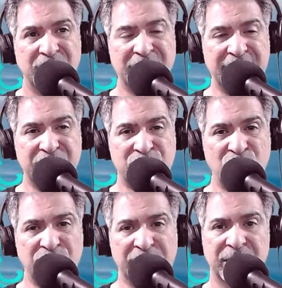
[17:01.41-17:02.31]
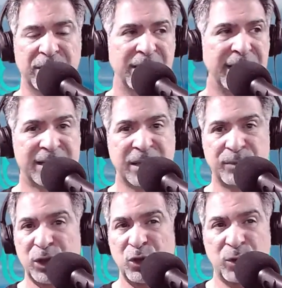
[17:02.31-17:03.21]
get an attorney. It's
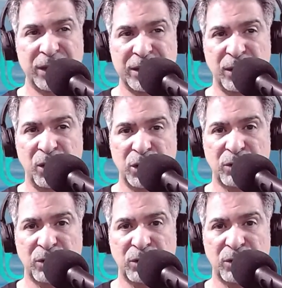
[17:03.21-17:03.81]
something you can deal on your